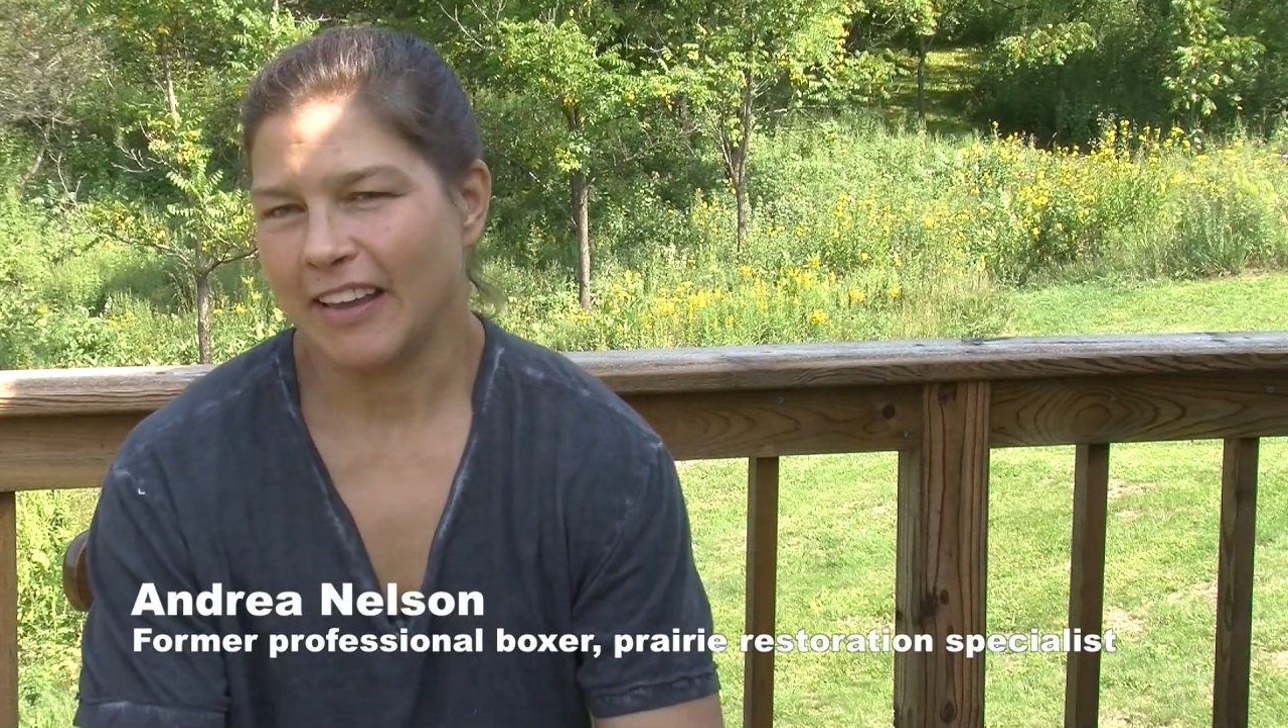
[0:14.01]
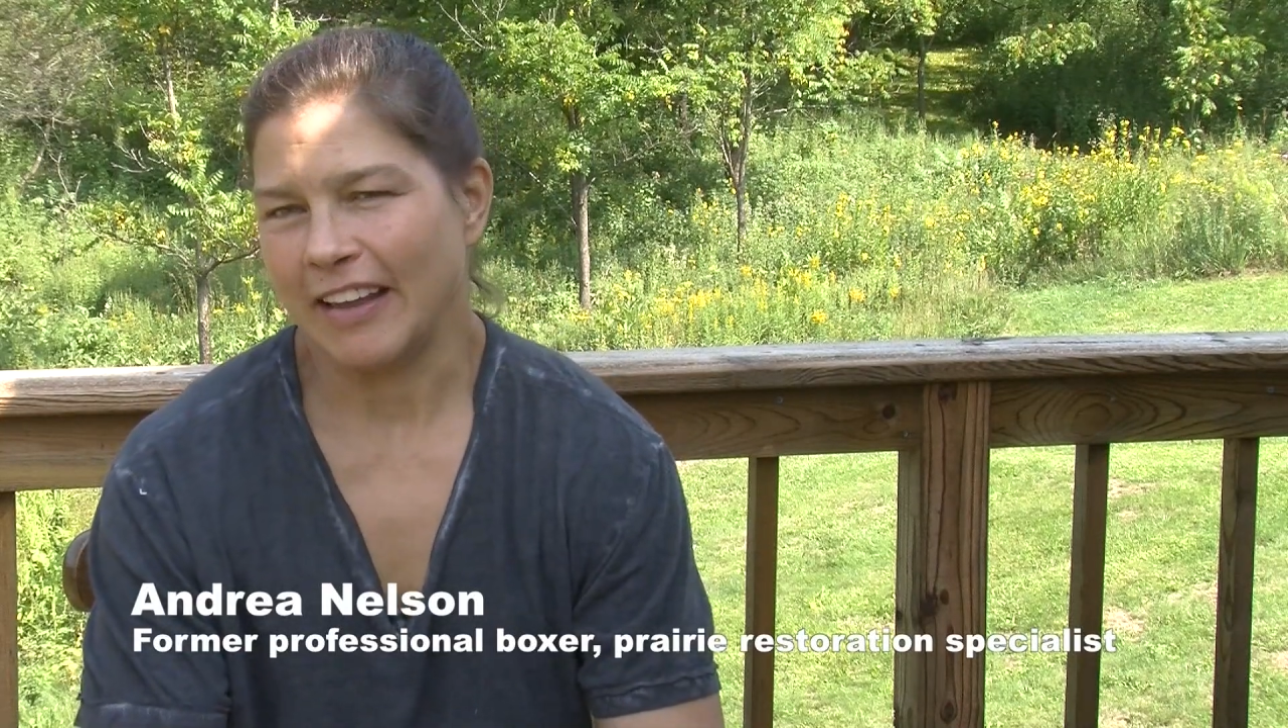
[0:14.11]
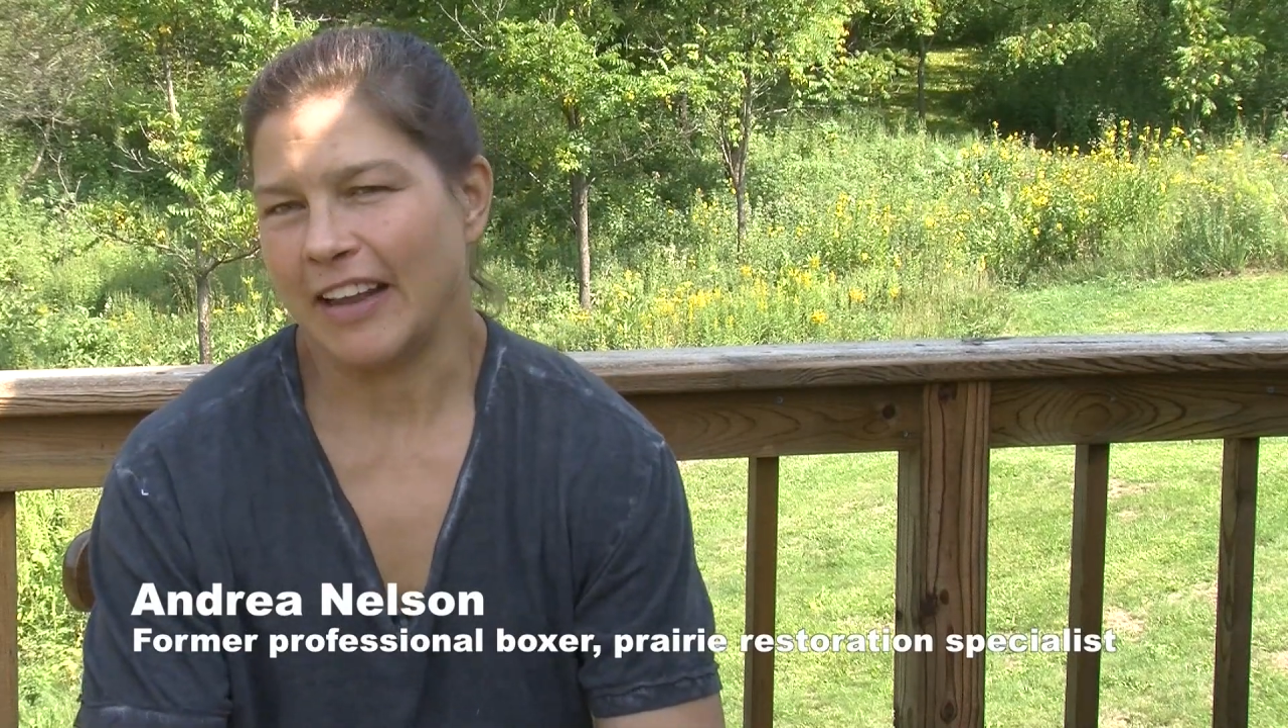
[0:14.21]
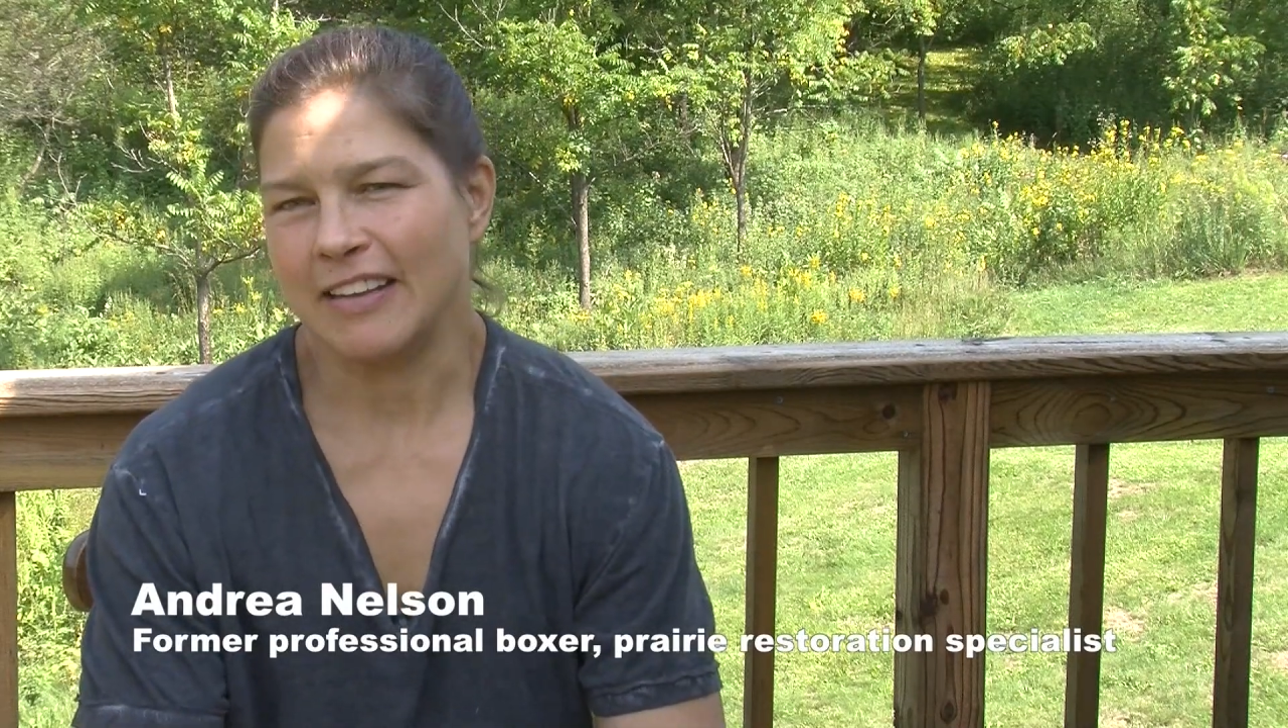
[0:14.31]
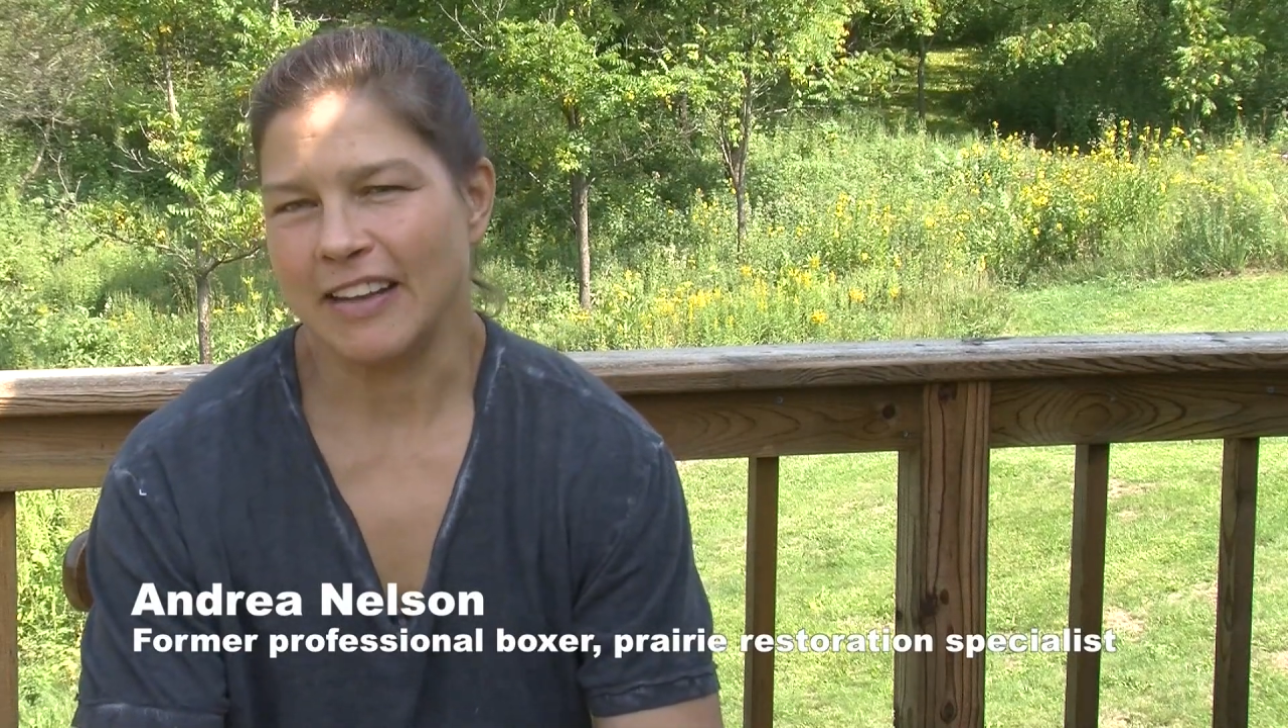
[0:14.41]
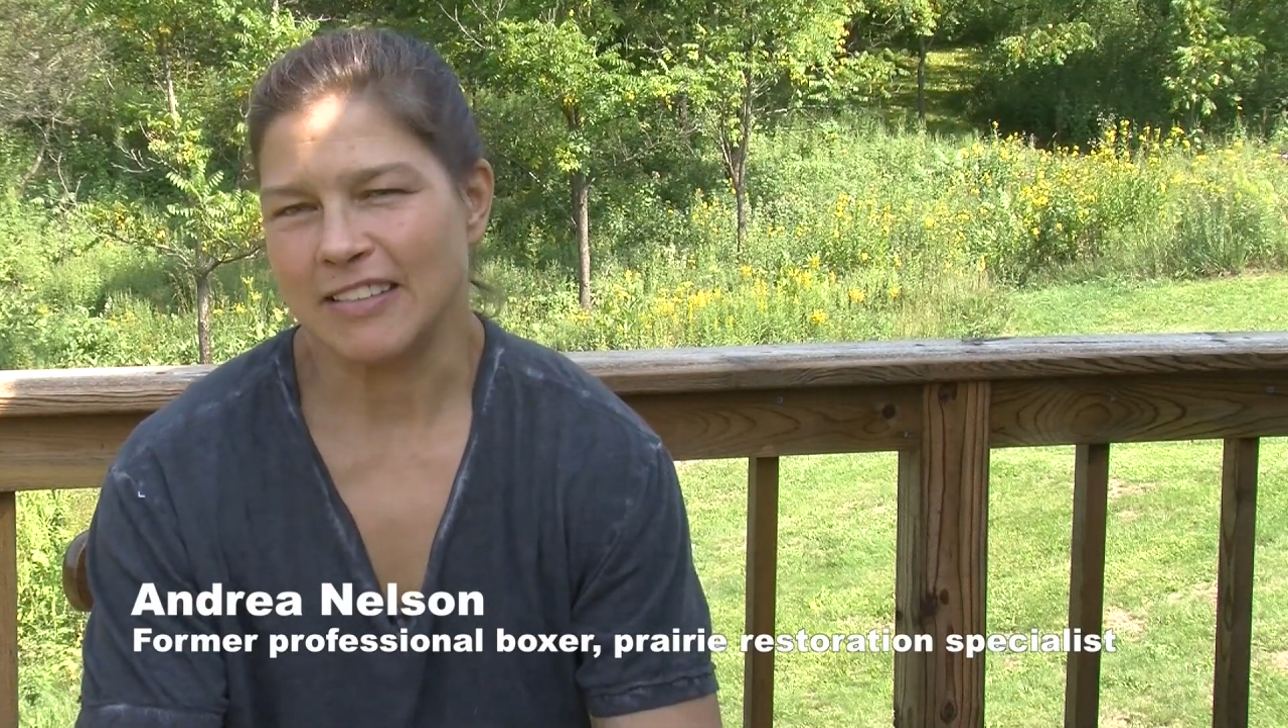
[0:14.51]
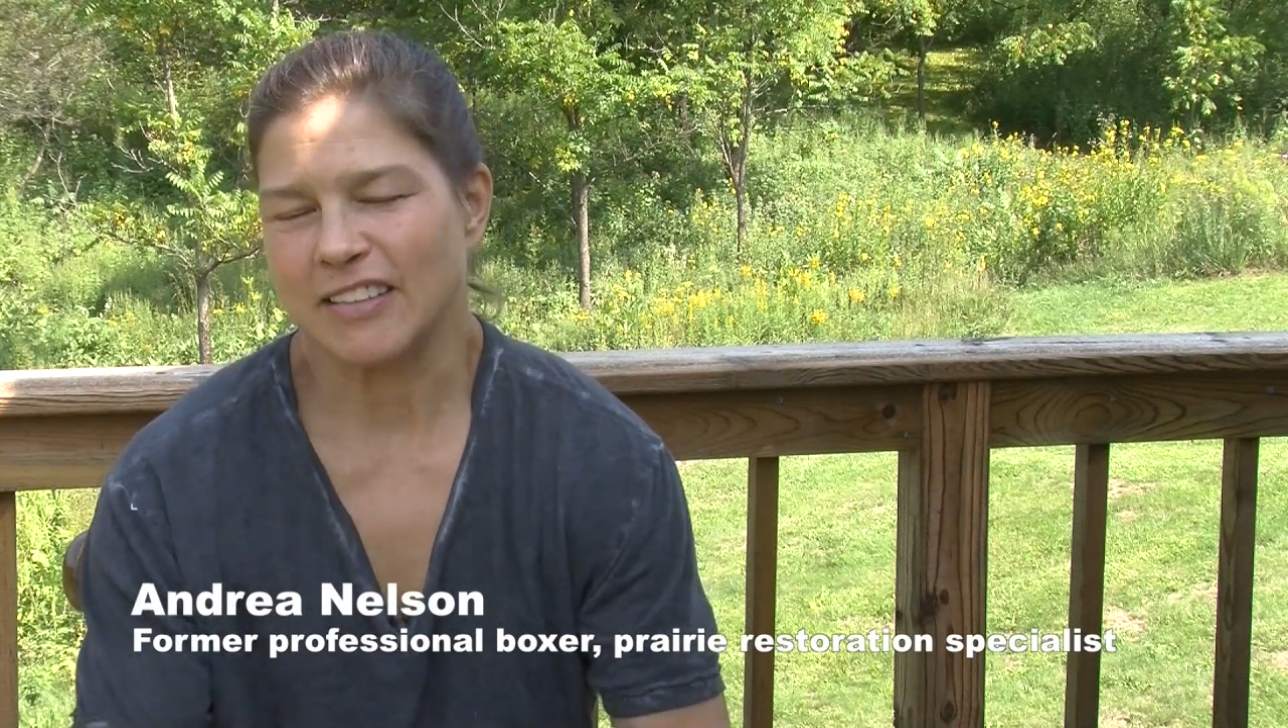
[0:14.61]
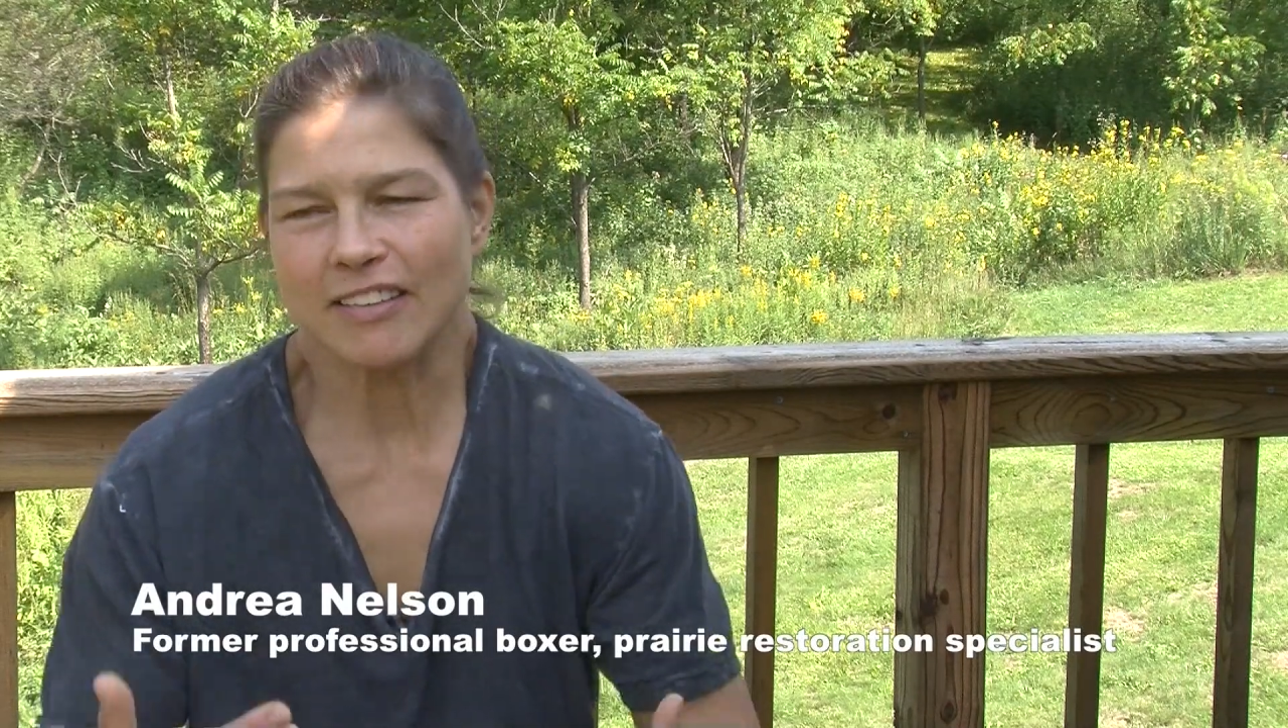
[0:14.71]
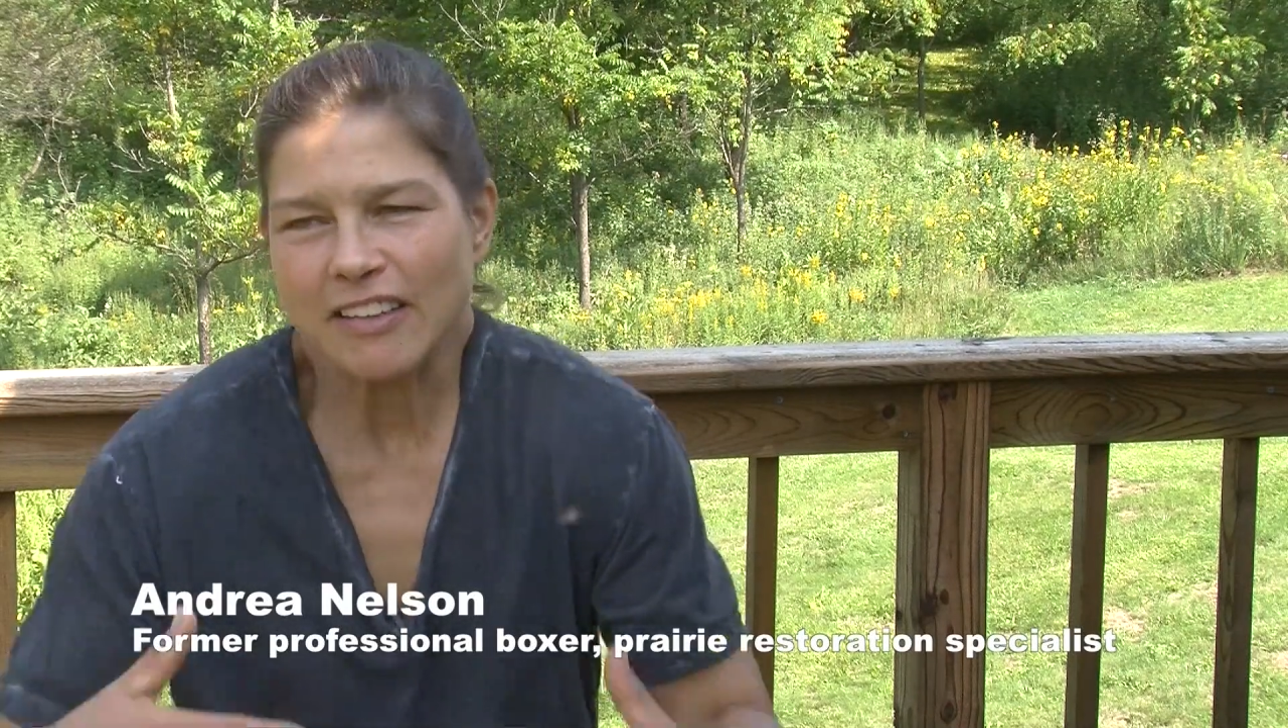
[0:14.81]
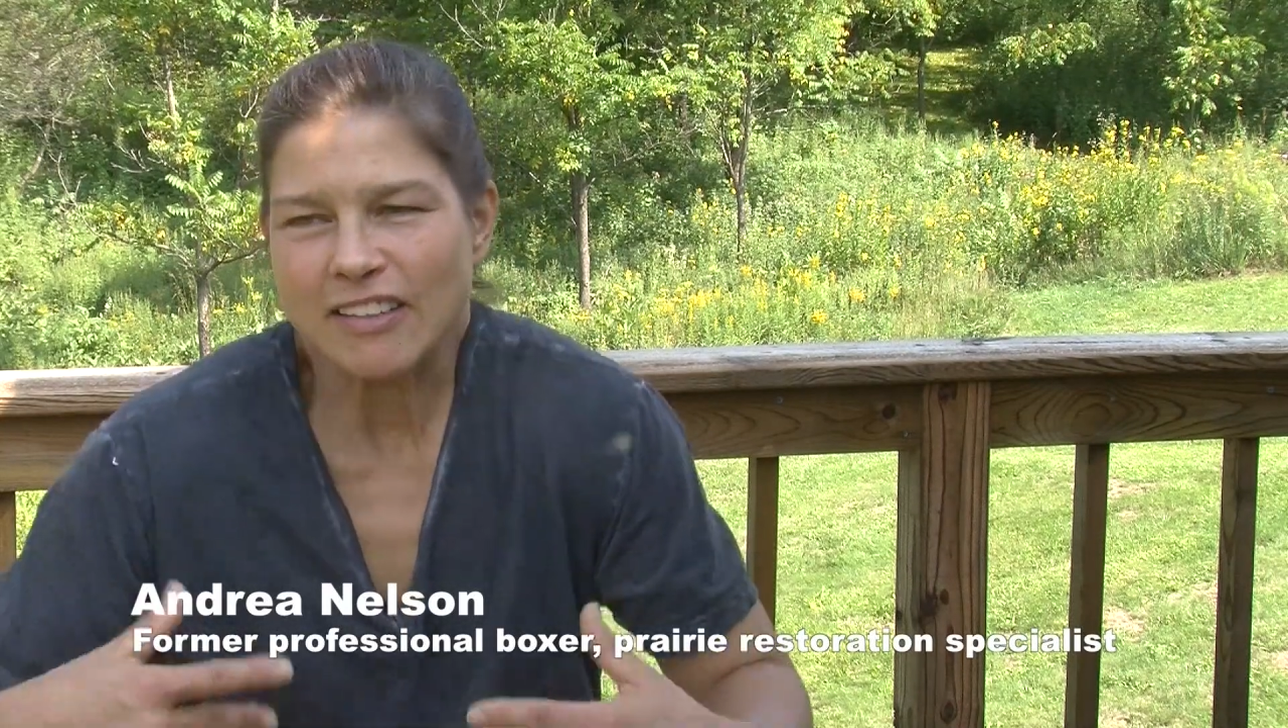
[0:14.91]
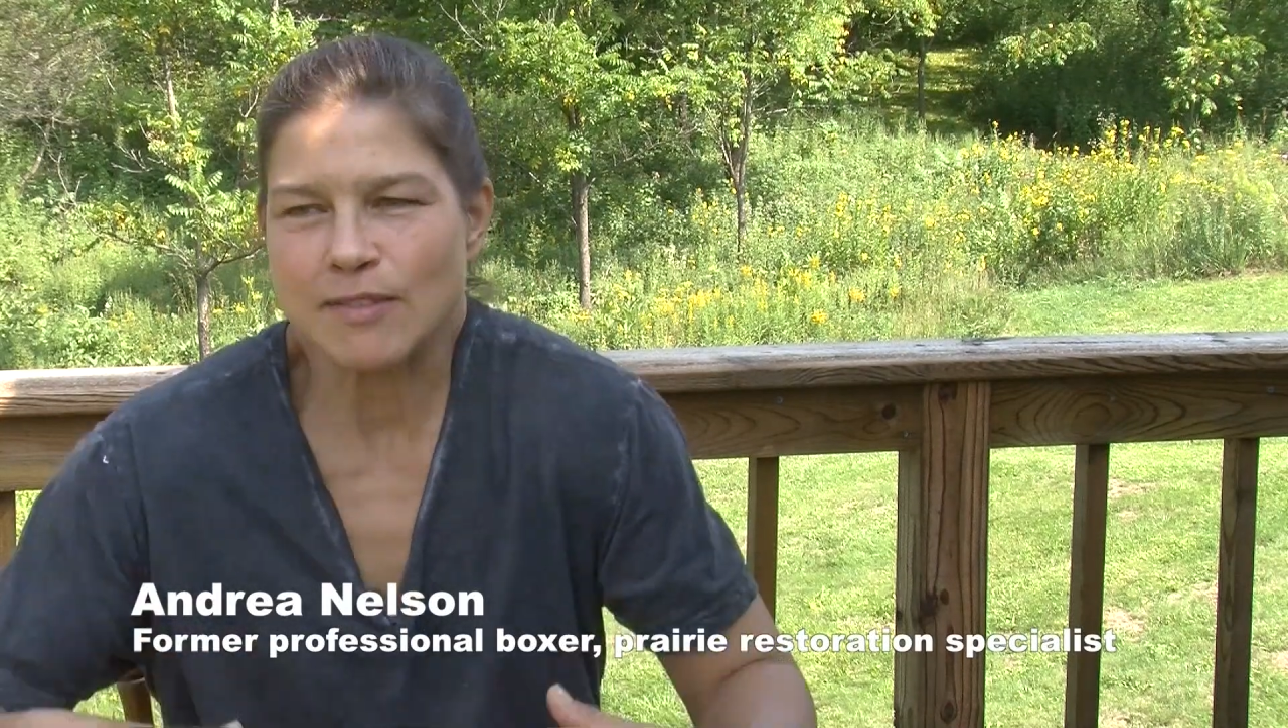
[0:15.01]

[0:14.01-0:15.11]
And he